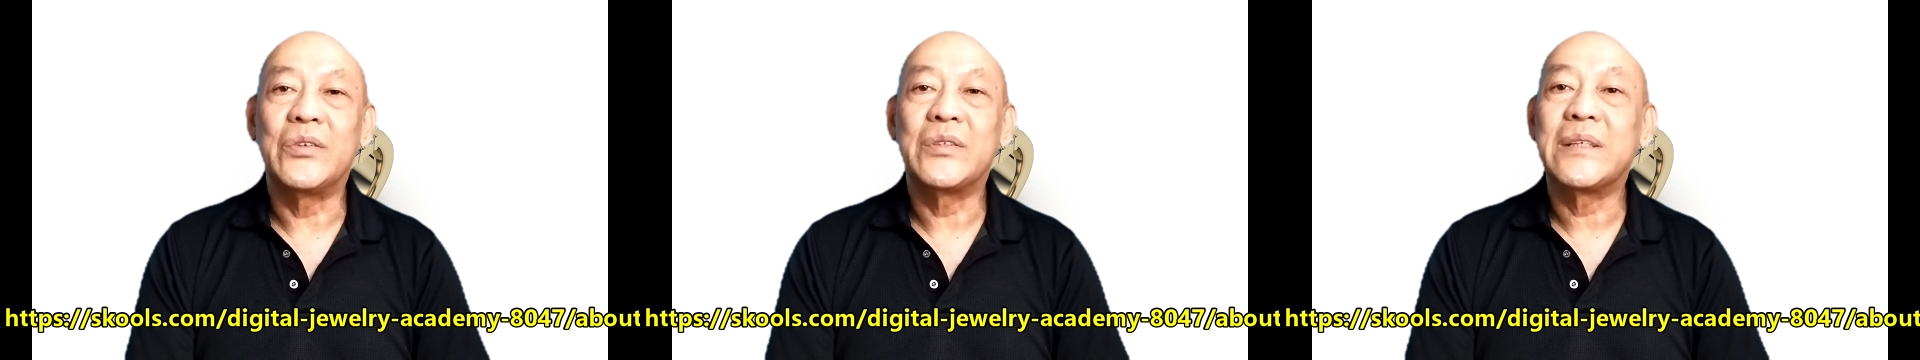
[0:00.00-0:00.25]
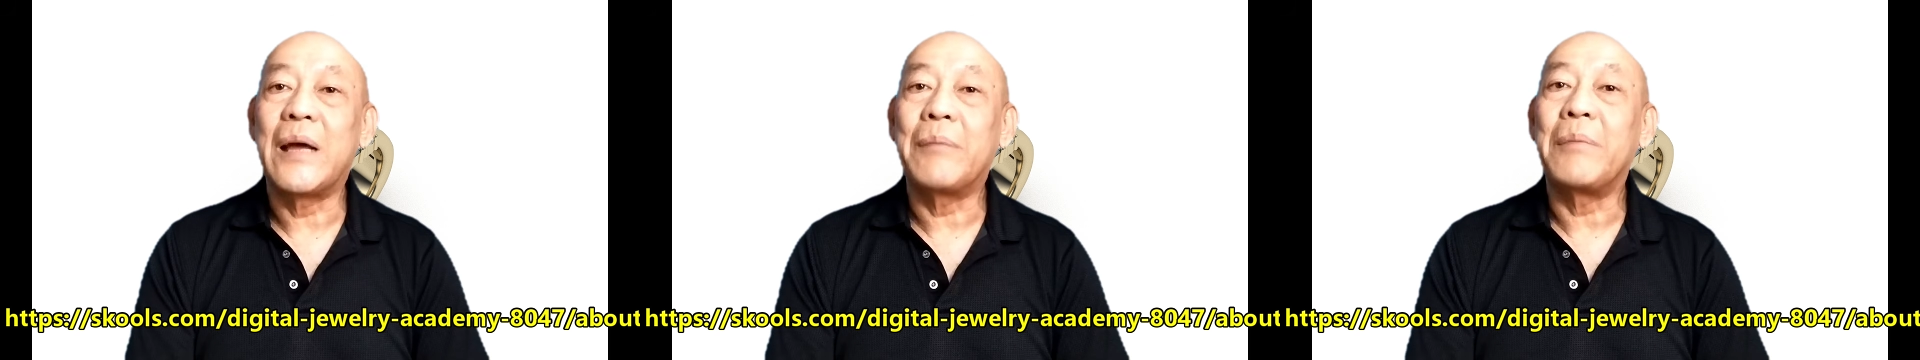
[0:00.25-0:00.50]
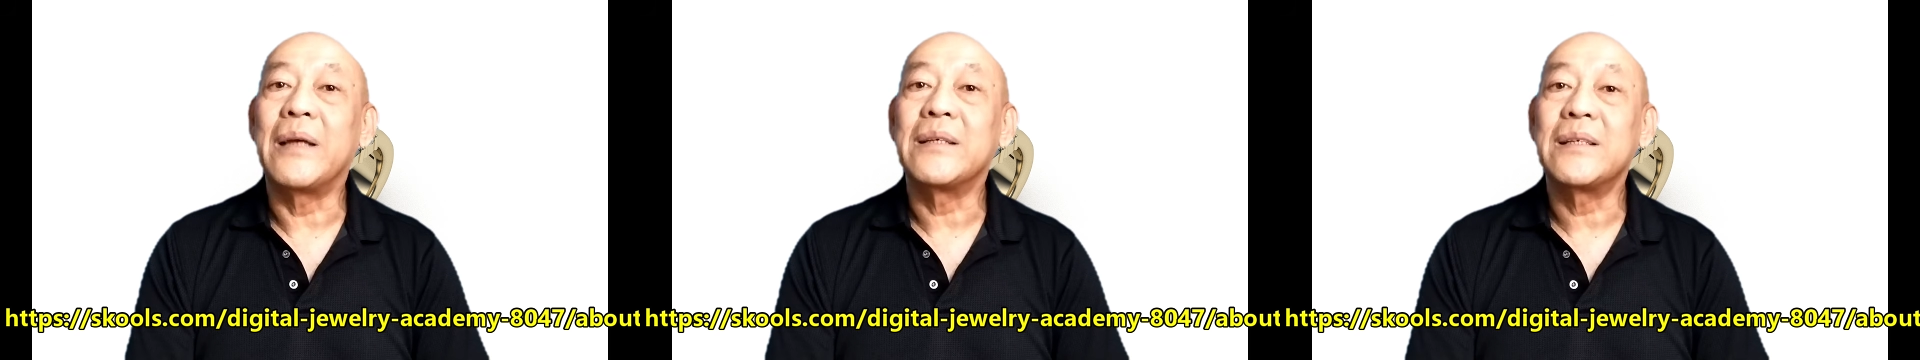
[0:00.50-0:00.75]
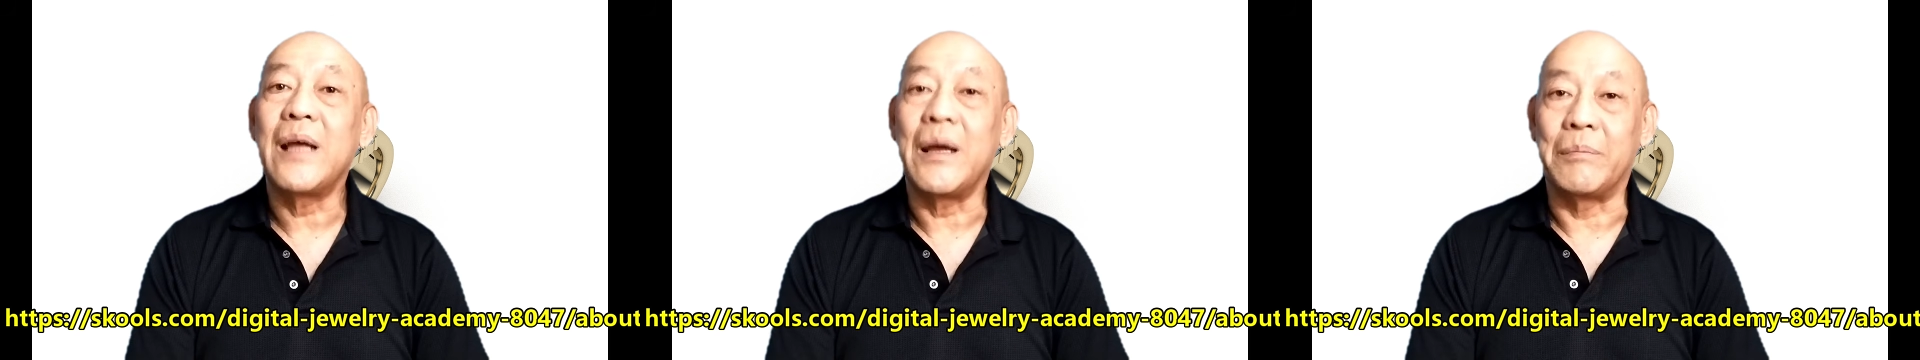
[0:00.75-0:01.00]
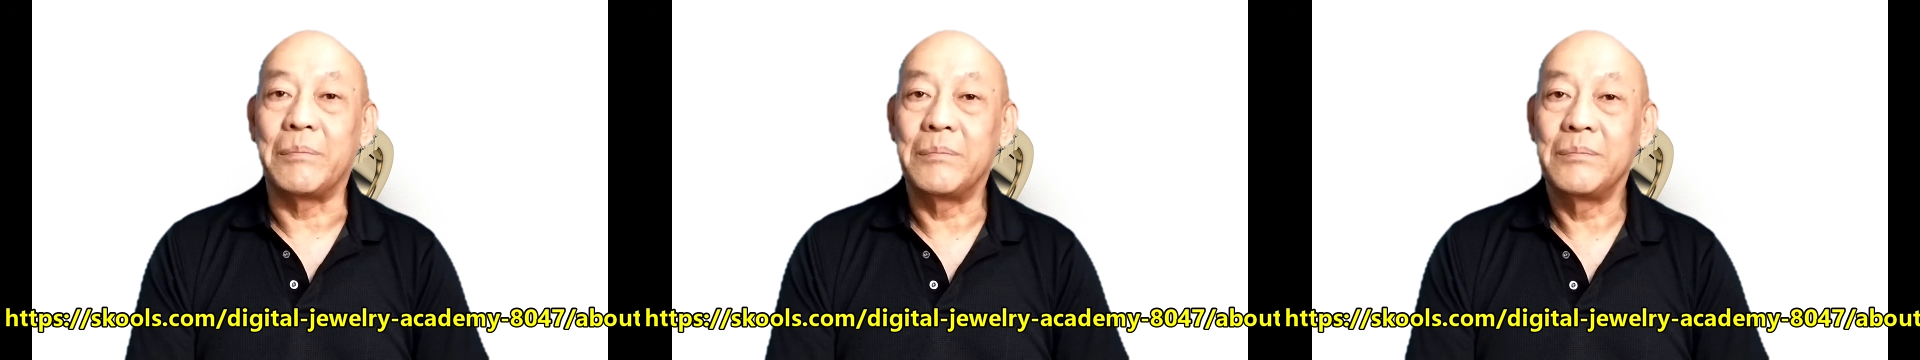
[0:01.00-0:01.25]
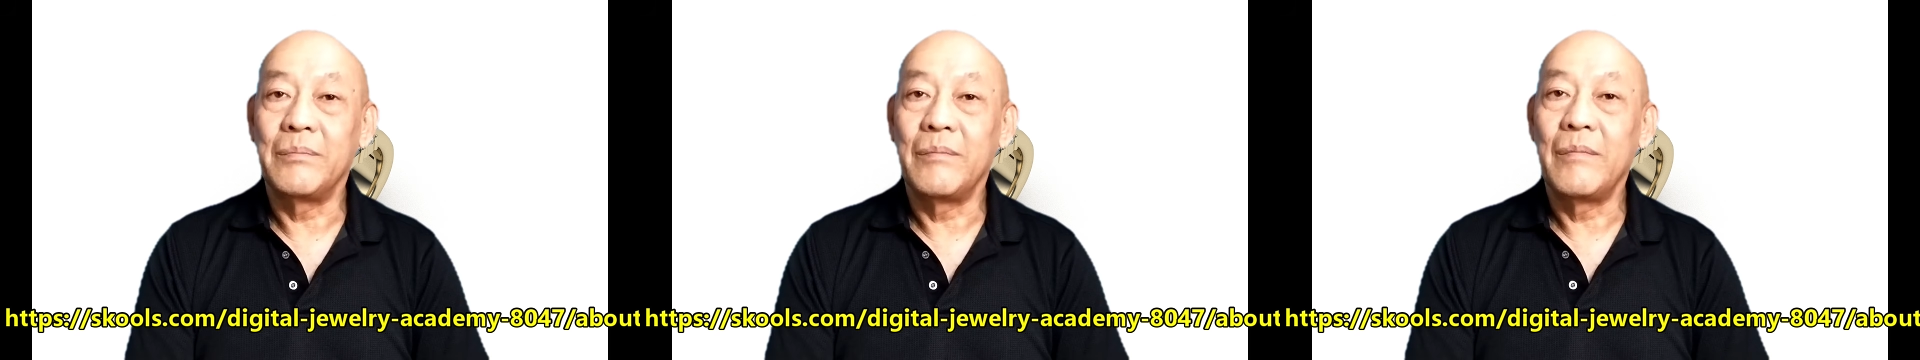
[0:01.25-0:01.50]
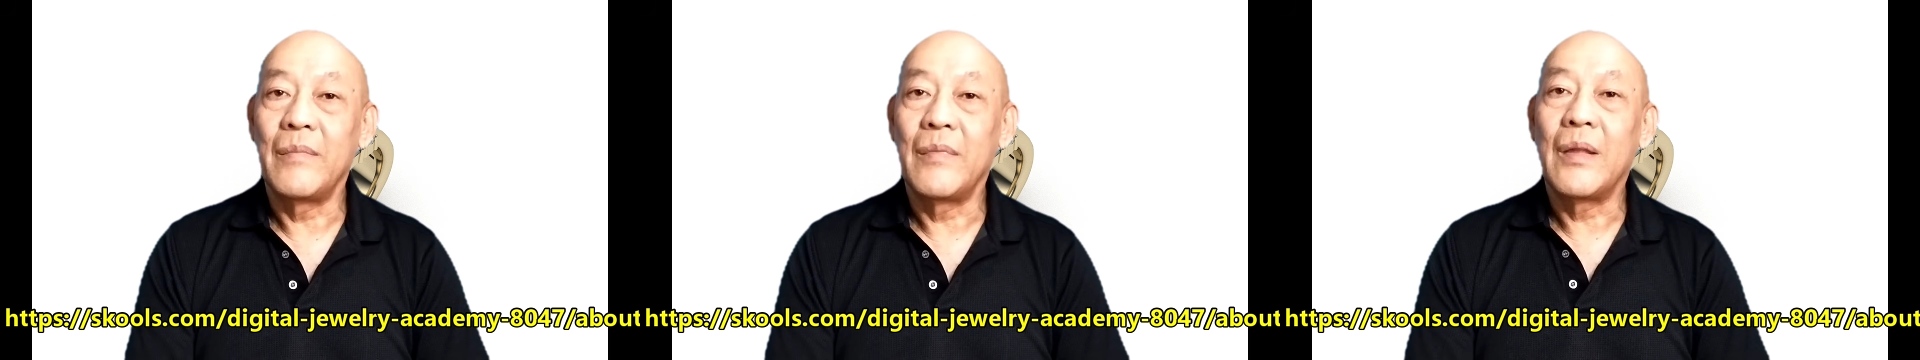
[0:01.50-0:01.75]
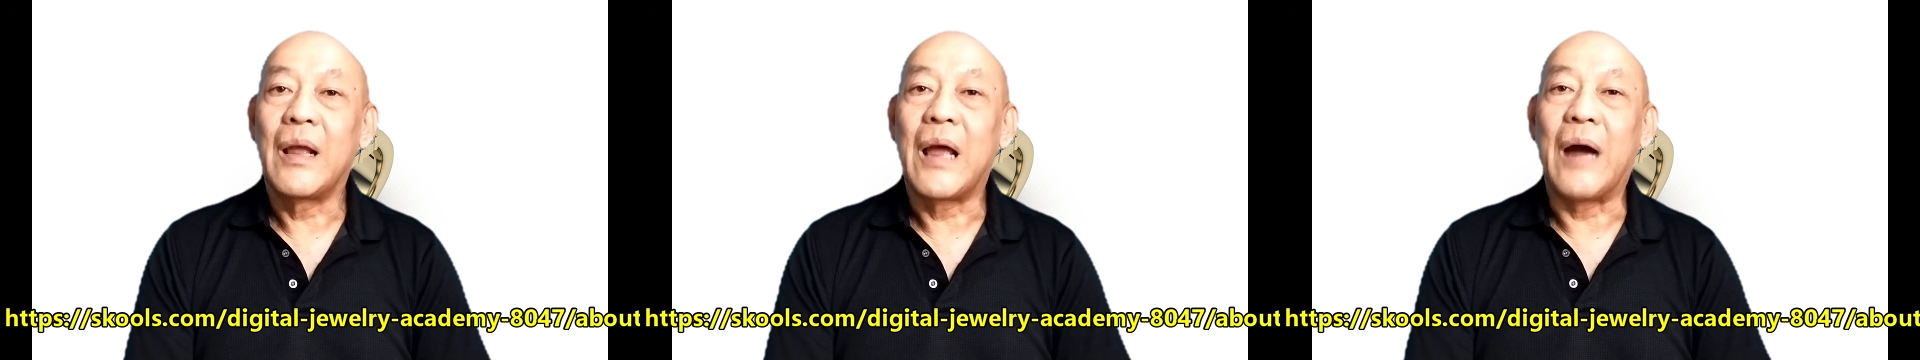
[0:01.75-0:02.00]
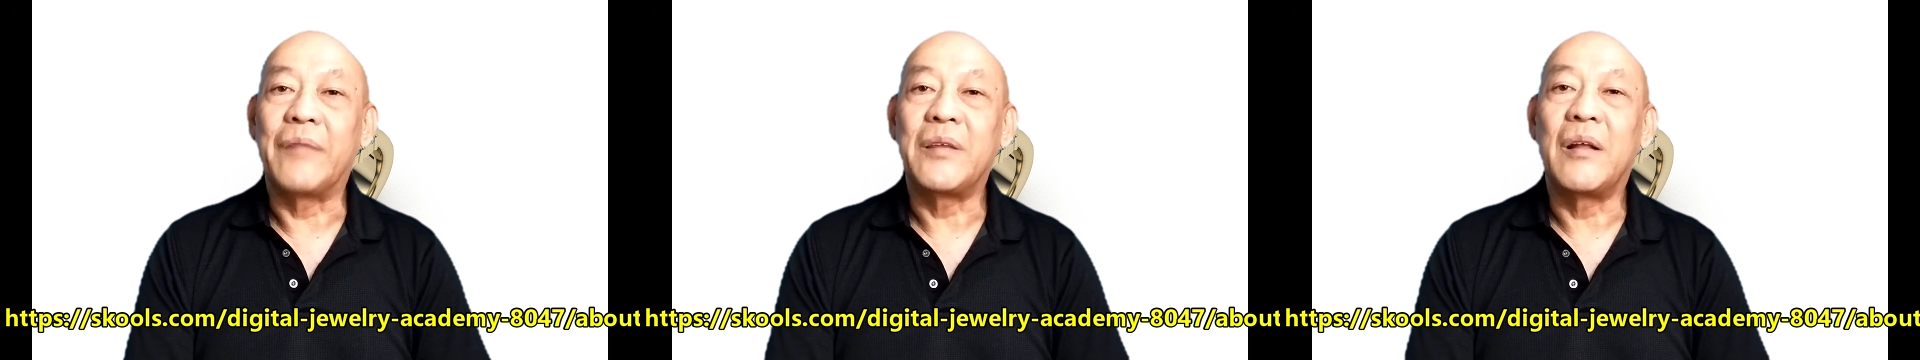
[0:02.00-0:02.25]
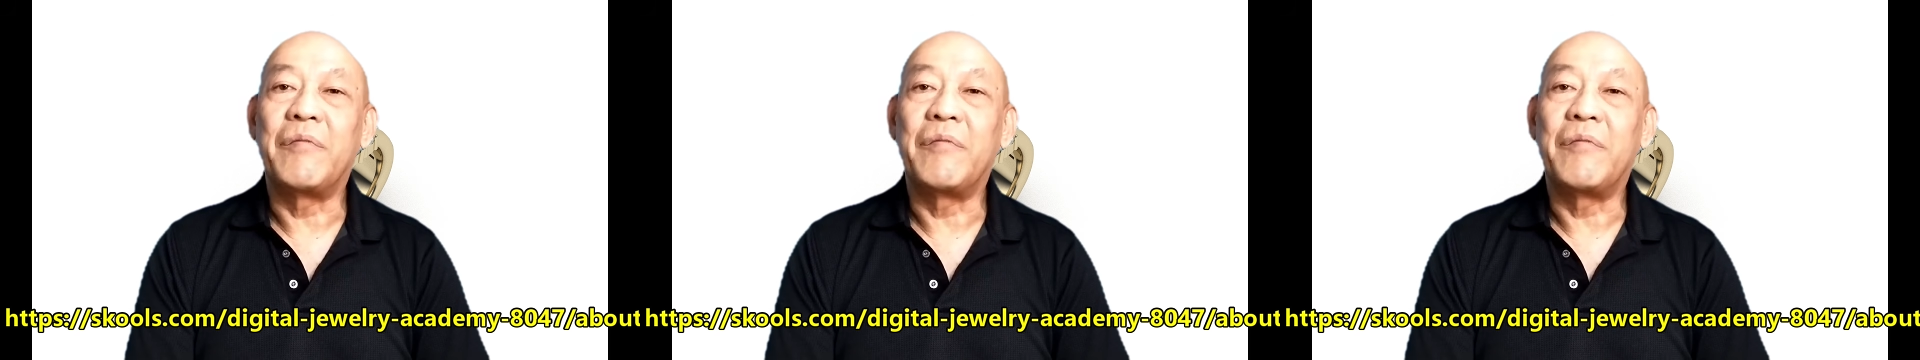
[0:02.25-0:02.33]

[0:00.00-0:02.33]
step by step. After the